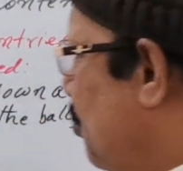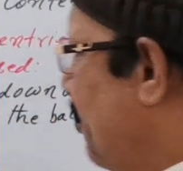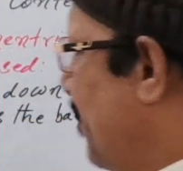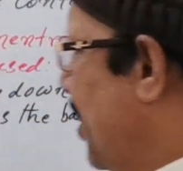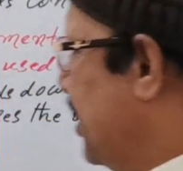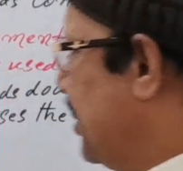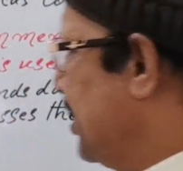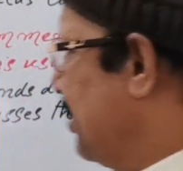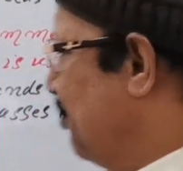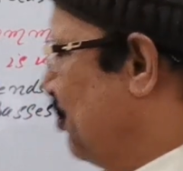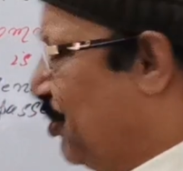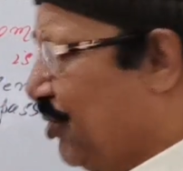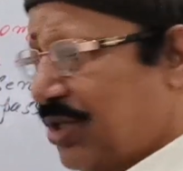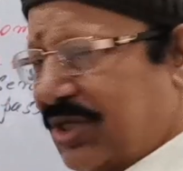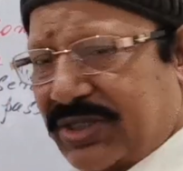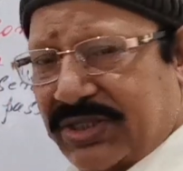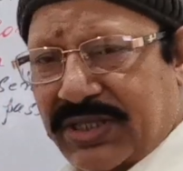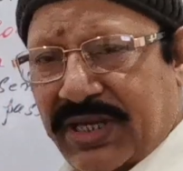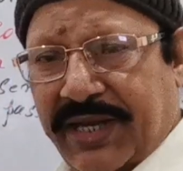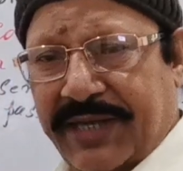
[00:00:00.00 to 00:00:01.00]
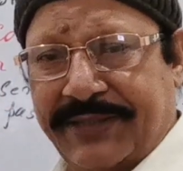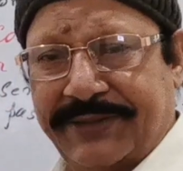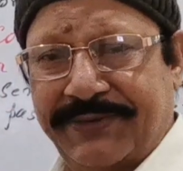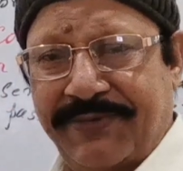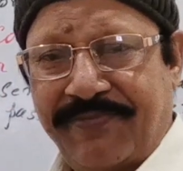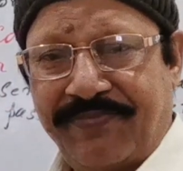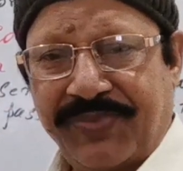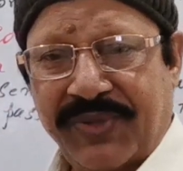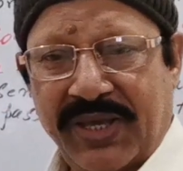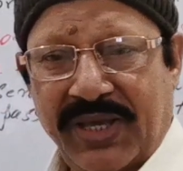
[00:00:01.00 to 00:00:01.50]
you might have noticed
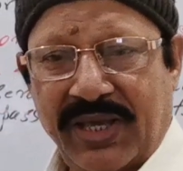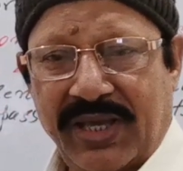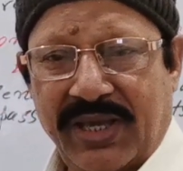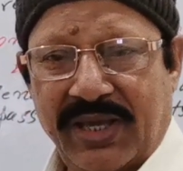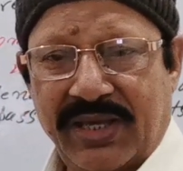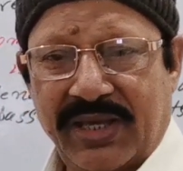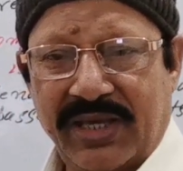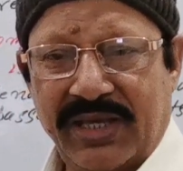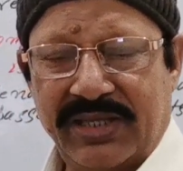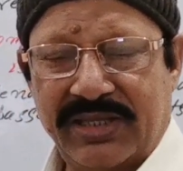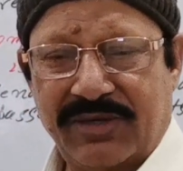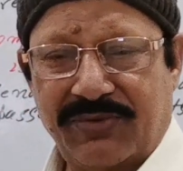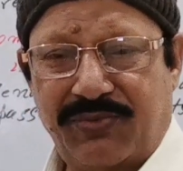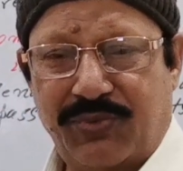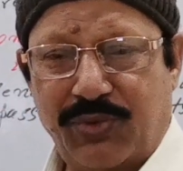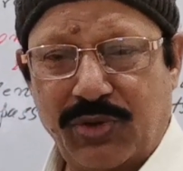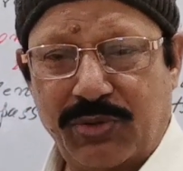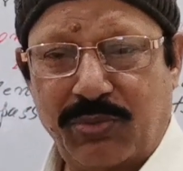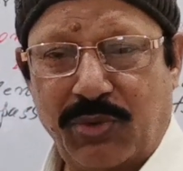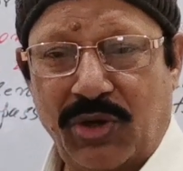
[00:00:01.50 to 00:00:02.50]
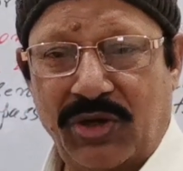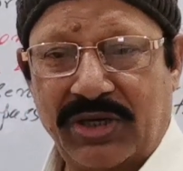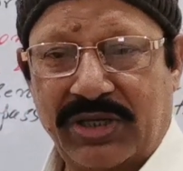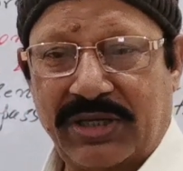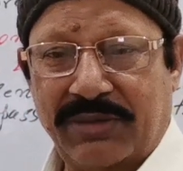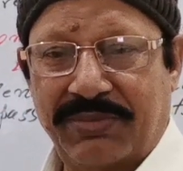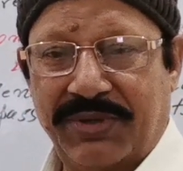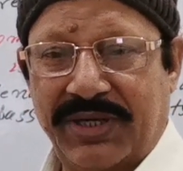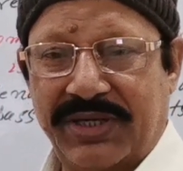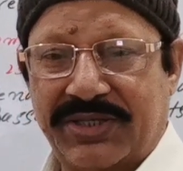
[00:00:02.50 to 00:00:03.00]
that in the football
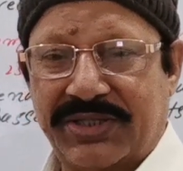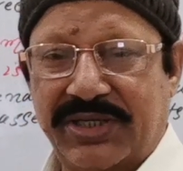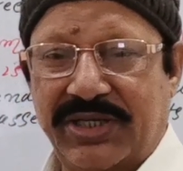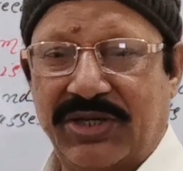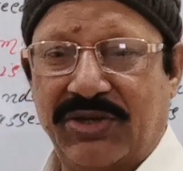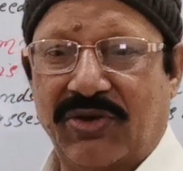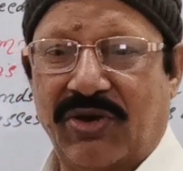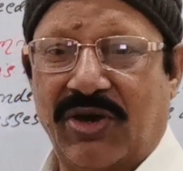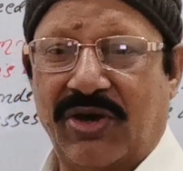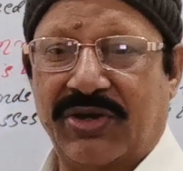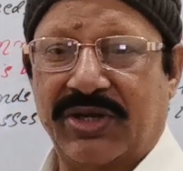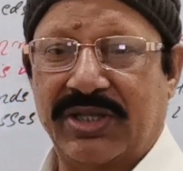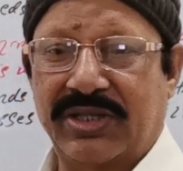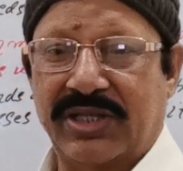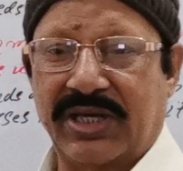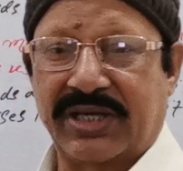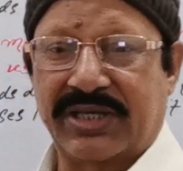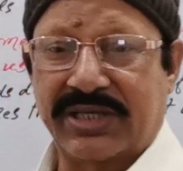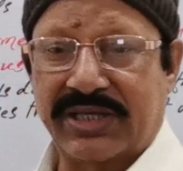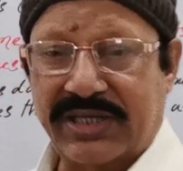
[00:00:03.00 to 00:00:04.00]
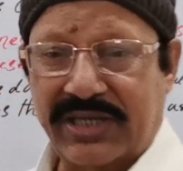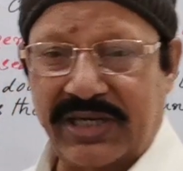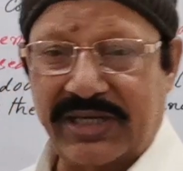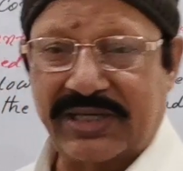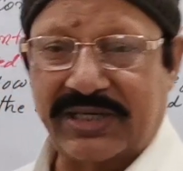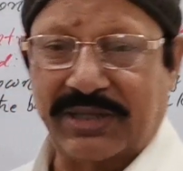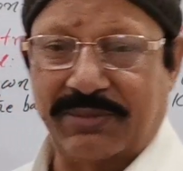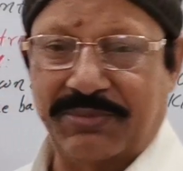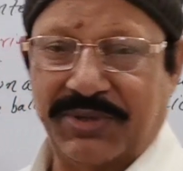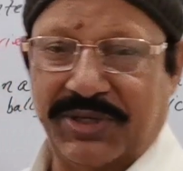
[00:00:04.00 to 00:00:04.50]
commentary or in the
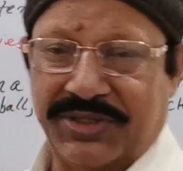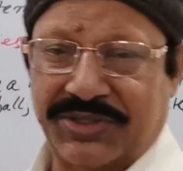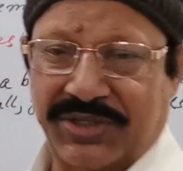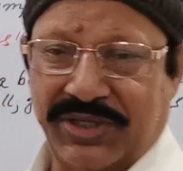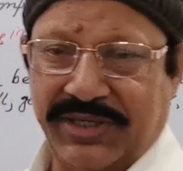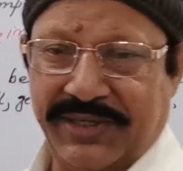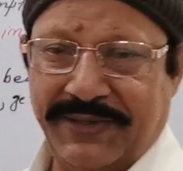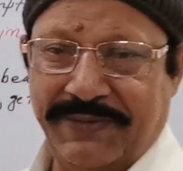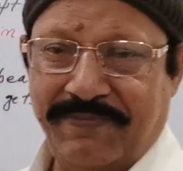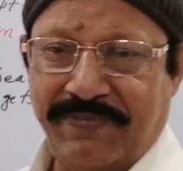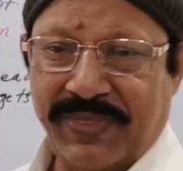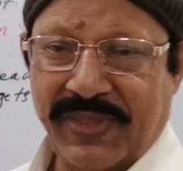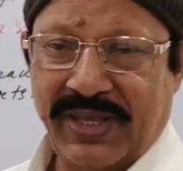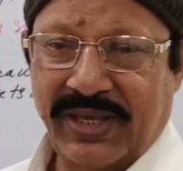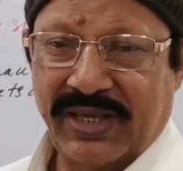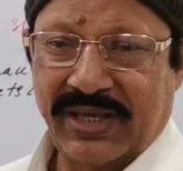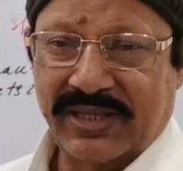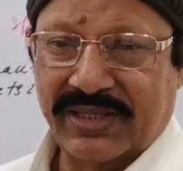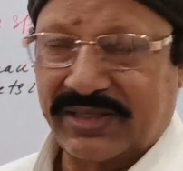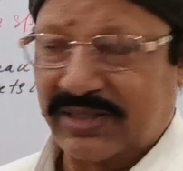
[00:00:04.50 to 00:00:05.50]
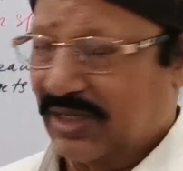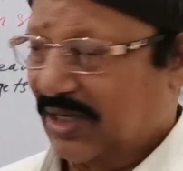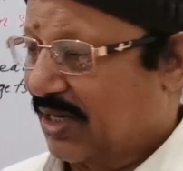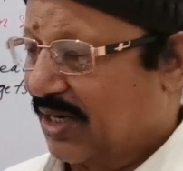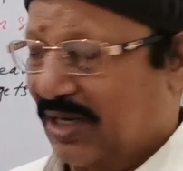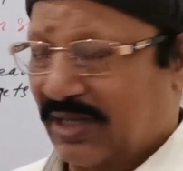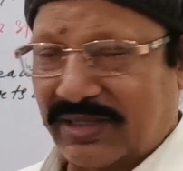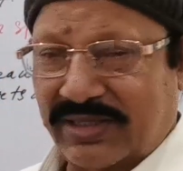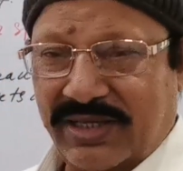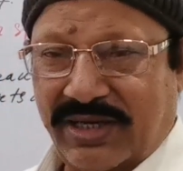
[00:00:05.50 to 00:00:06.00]
cricket commentary,
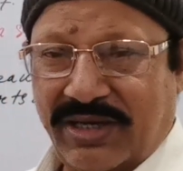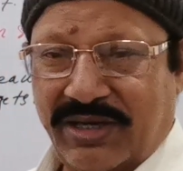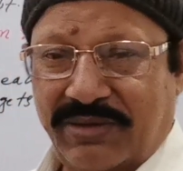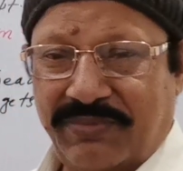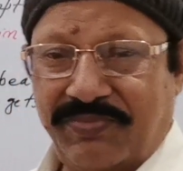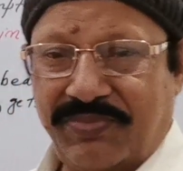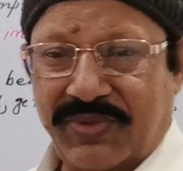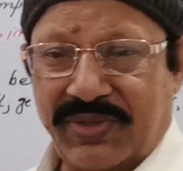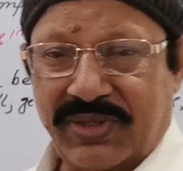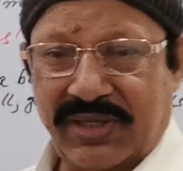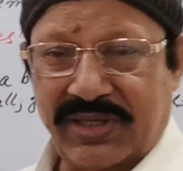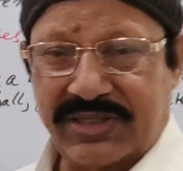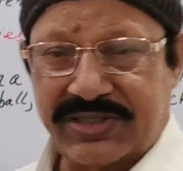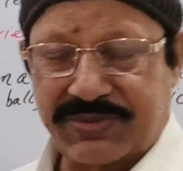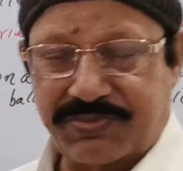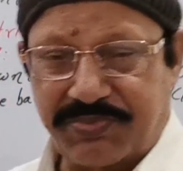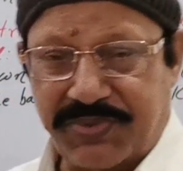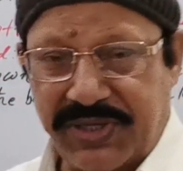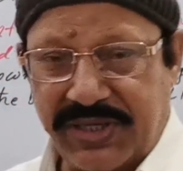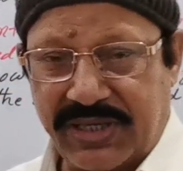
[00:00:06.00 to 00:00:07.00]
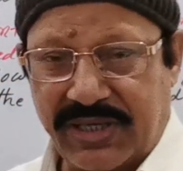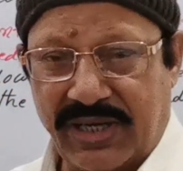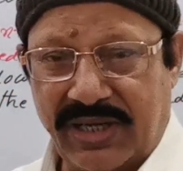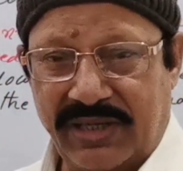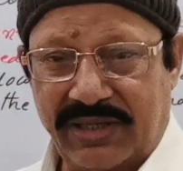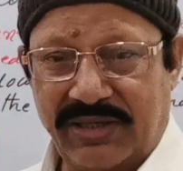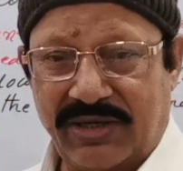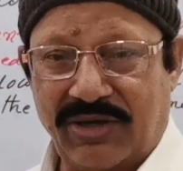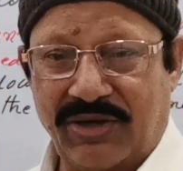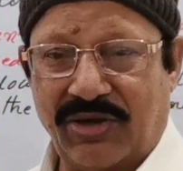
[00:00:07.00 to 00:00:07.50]
the
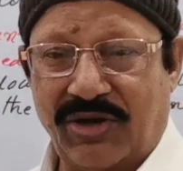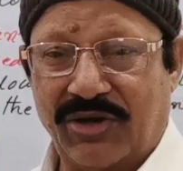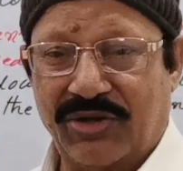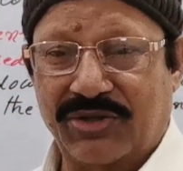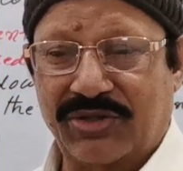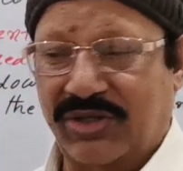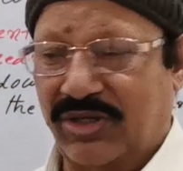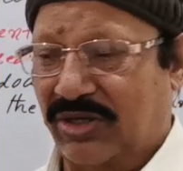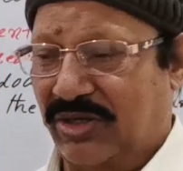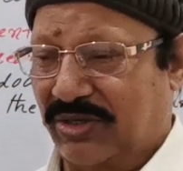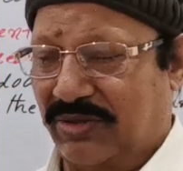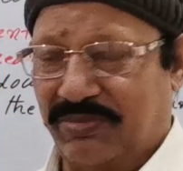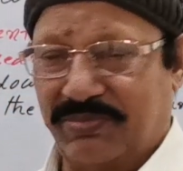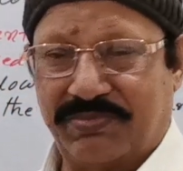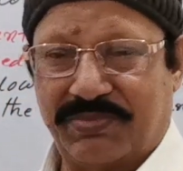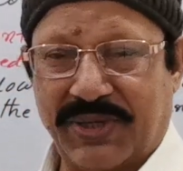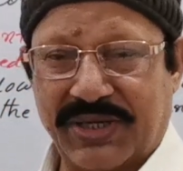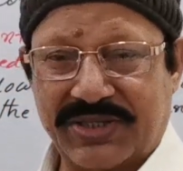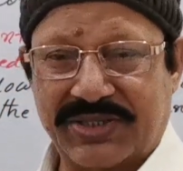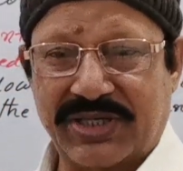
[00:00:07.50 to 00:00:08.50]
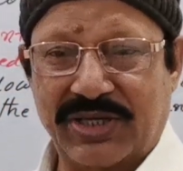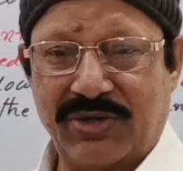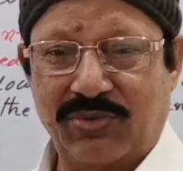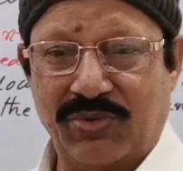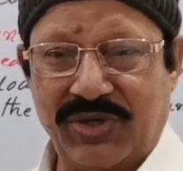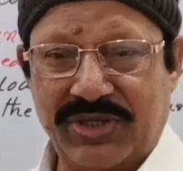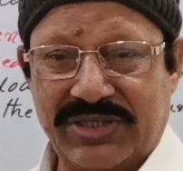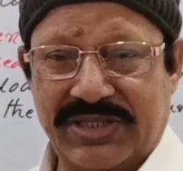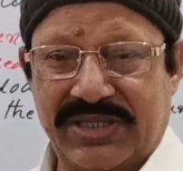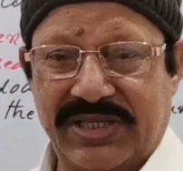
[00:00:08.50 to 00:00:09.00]
speaker or the
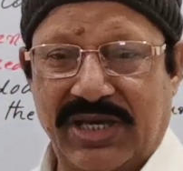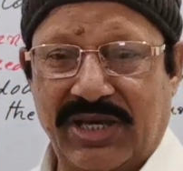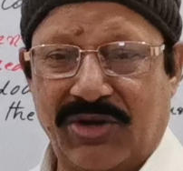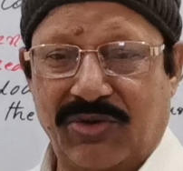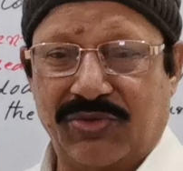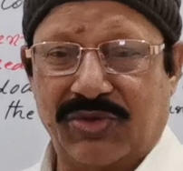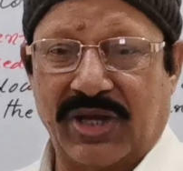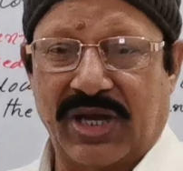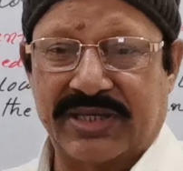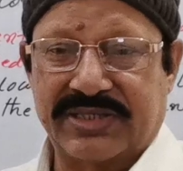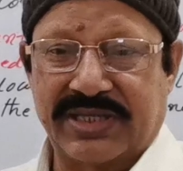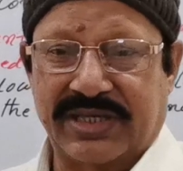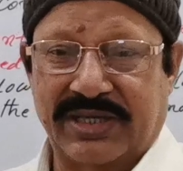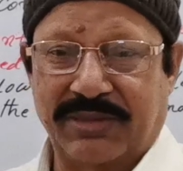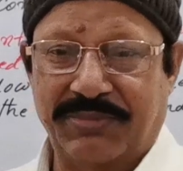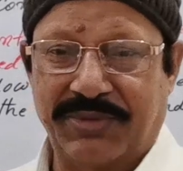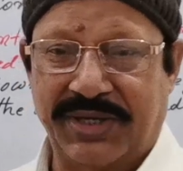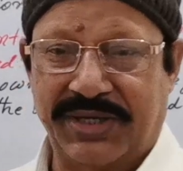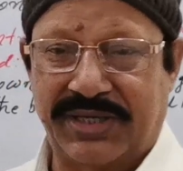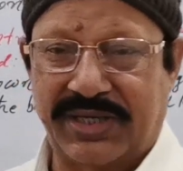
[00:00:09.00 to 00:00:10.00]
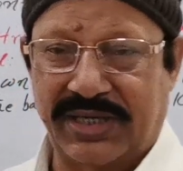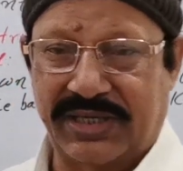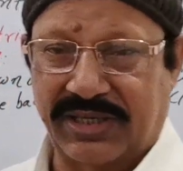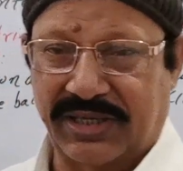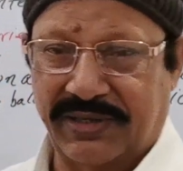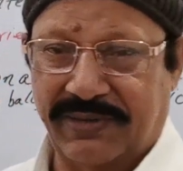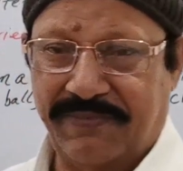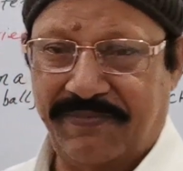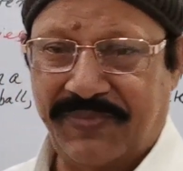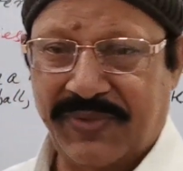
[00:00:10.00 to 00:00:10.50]
person who is there on the as a
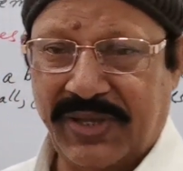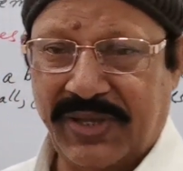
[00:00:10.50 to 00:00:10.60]
commentator,